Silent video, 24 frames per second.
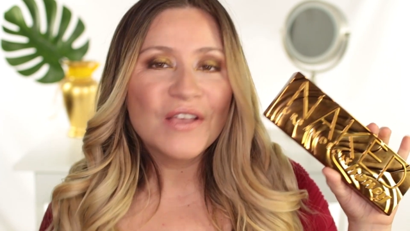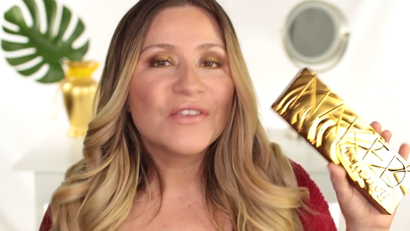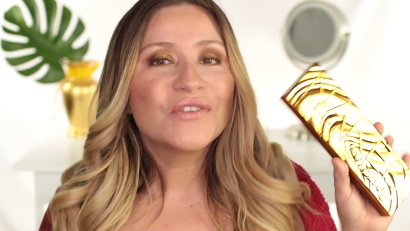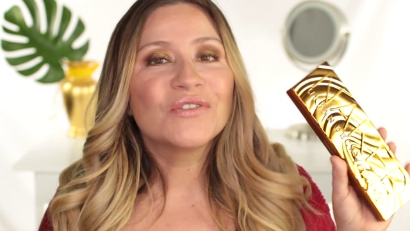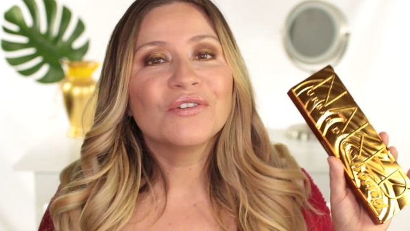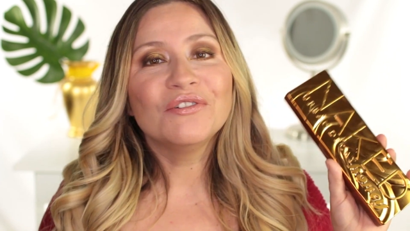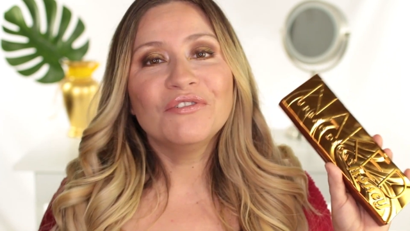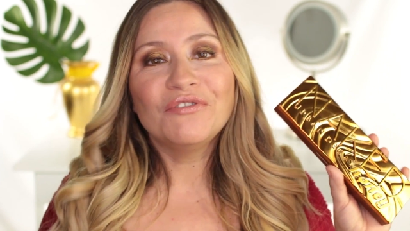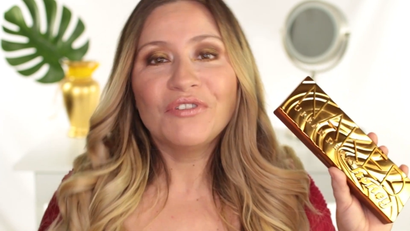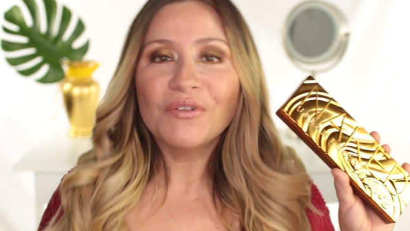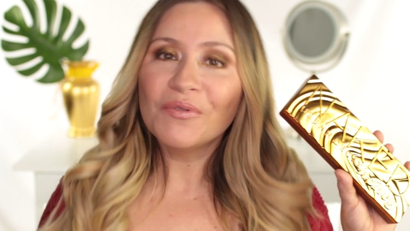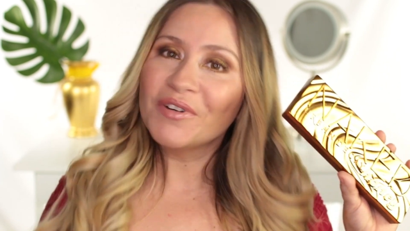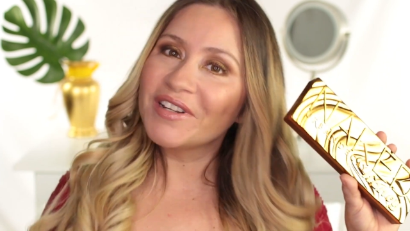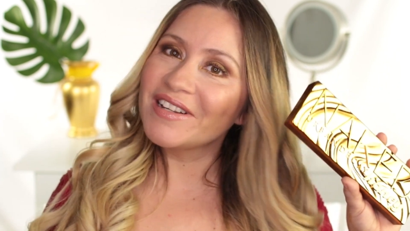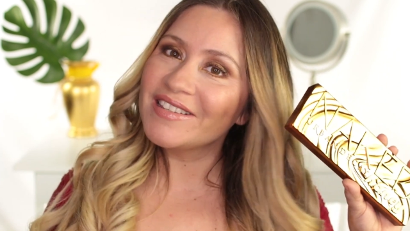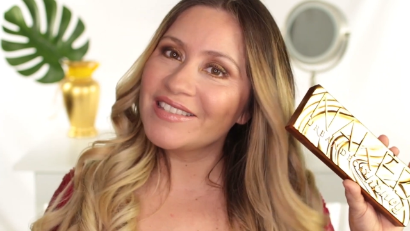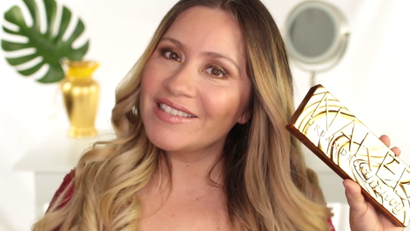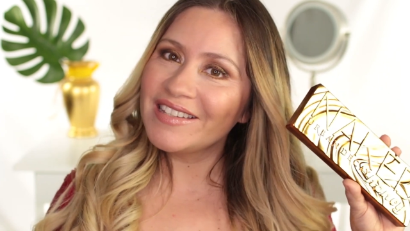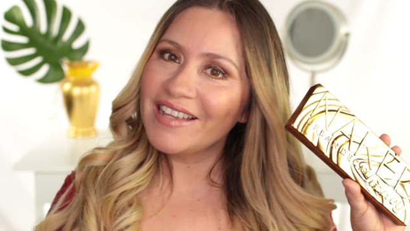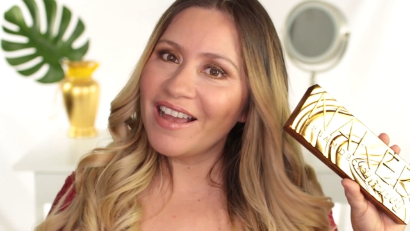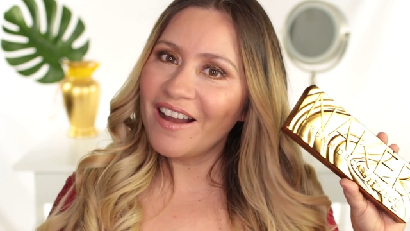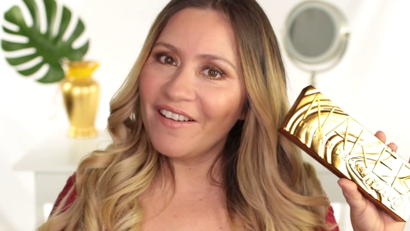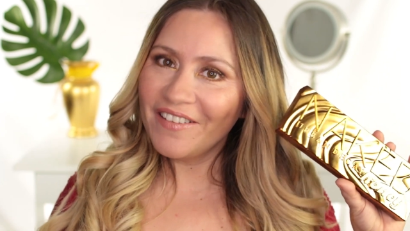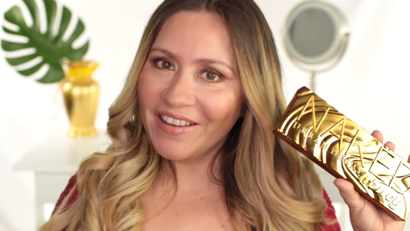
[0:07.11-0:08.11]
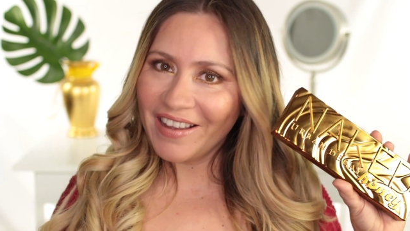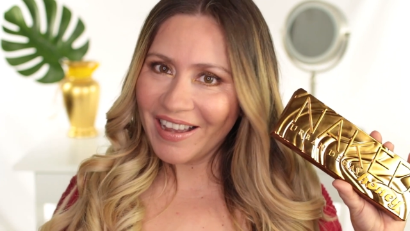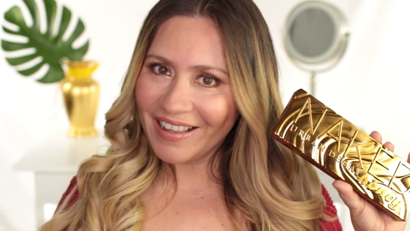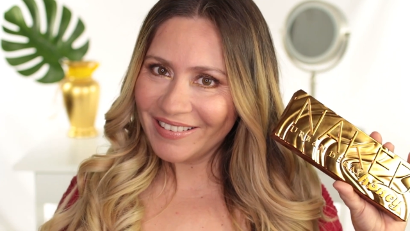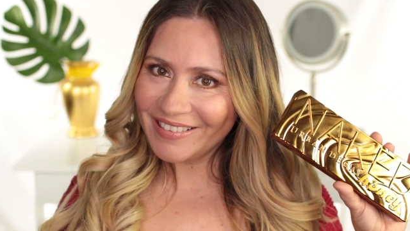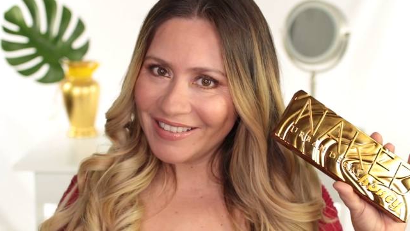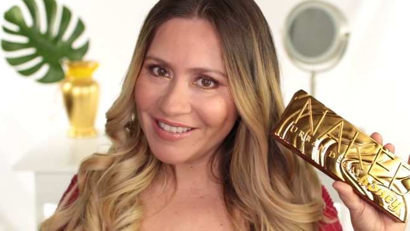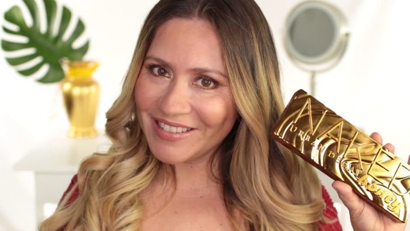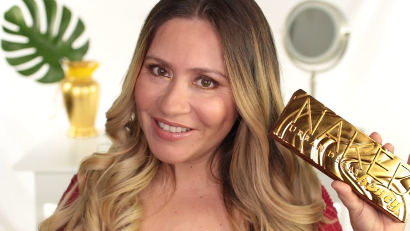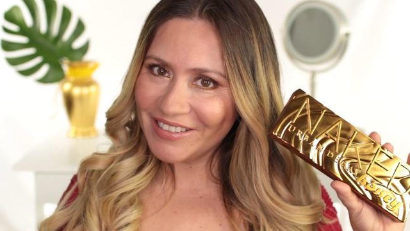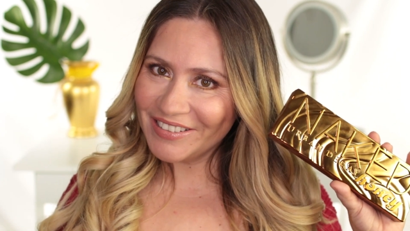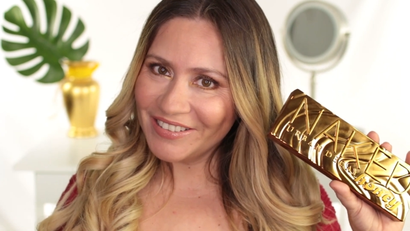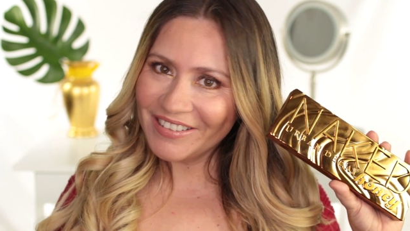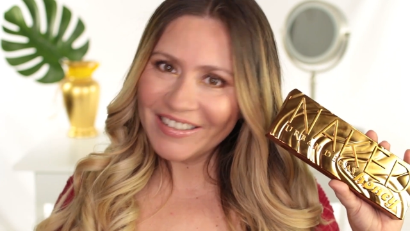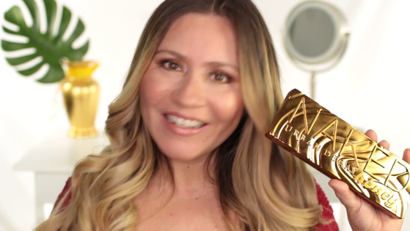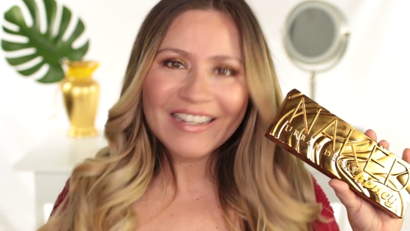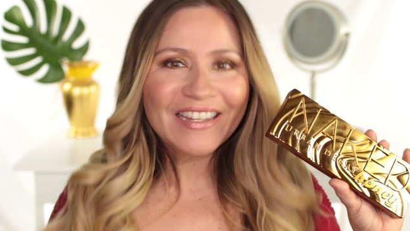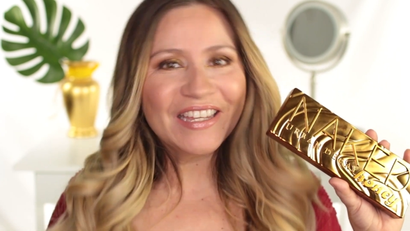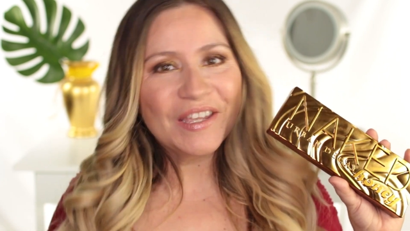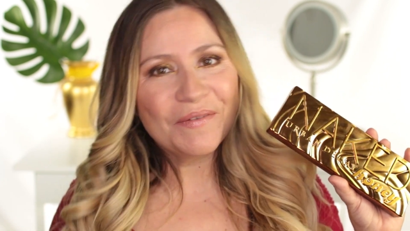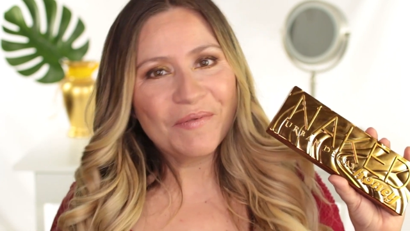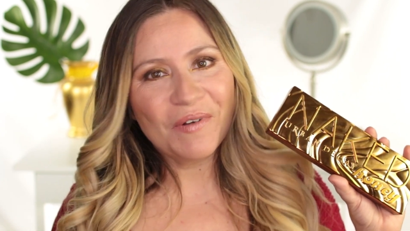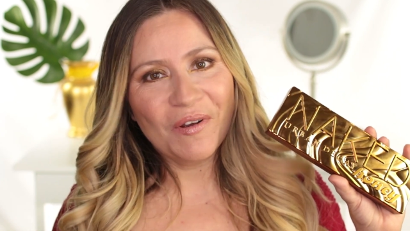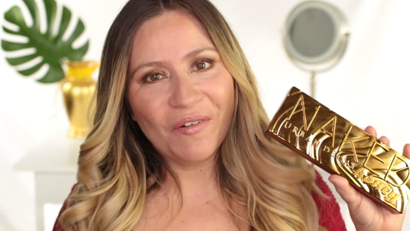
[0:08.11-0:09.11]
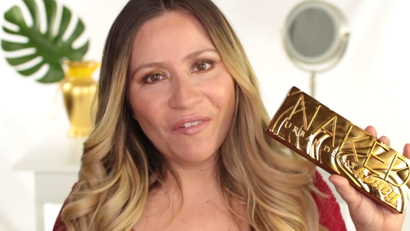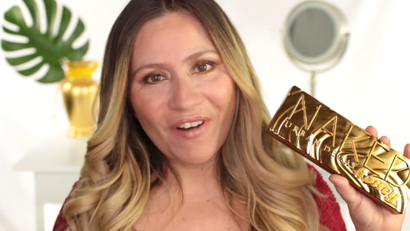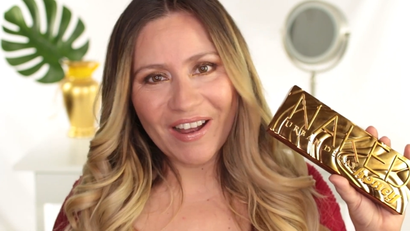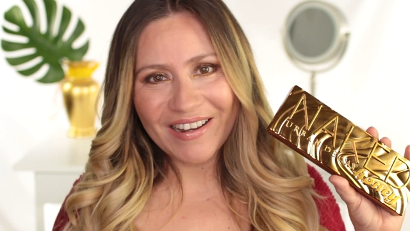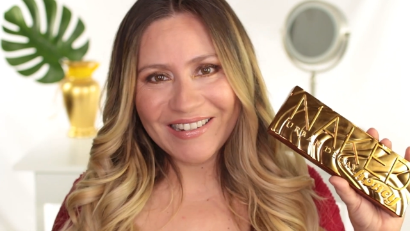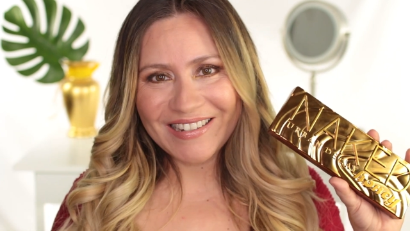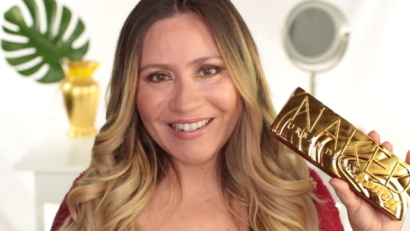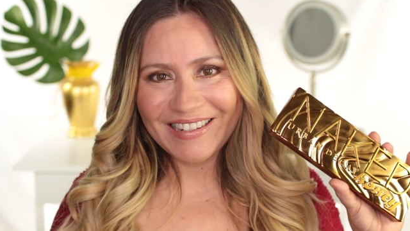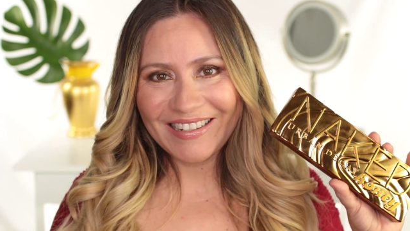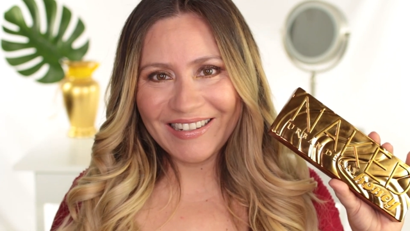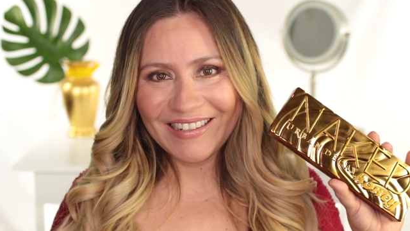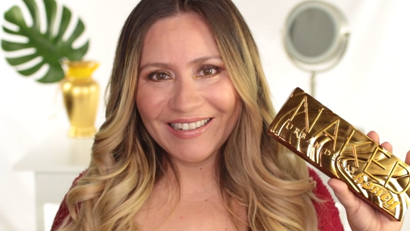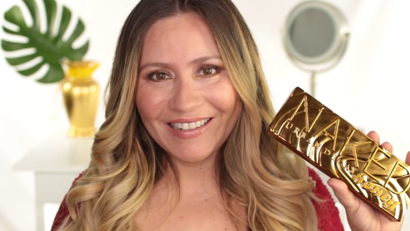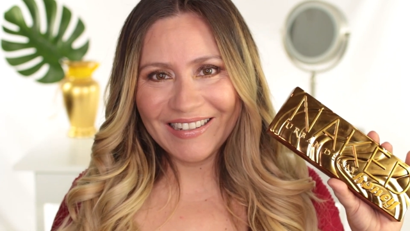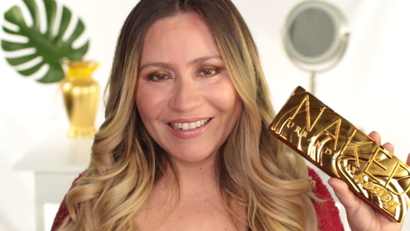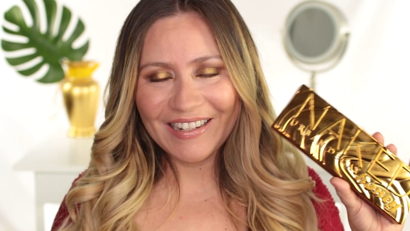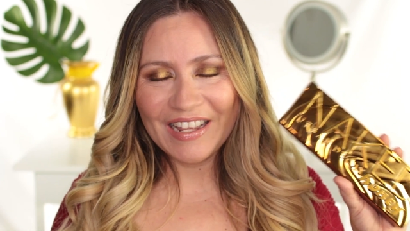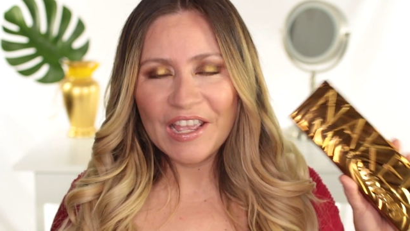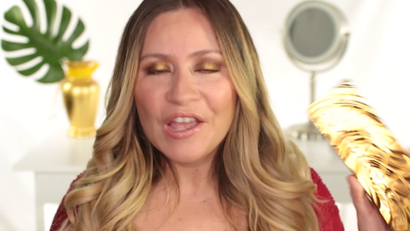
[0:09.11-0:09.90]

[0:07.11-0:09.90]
So if you want to see how I got this look, keep on watching.